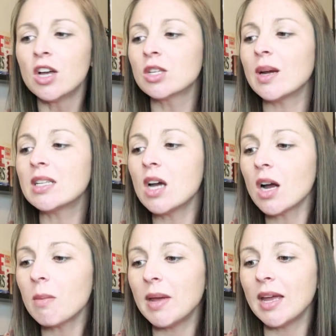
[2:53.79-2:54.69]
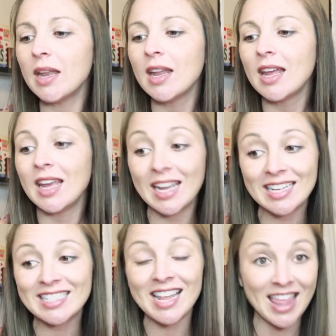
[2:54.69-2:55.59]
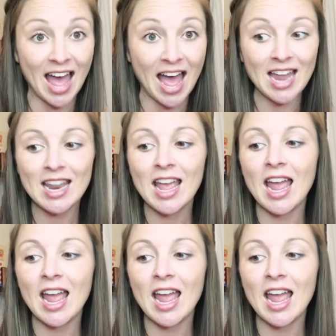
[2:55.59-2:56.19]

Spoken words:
So I dug a bit into that.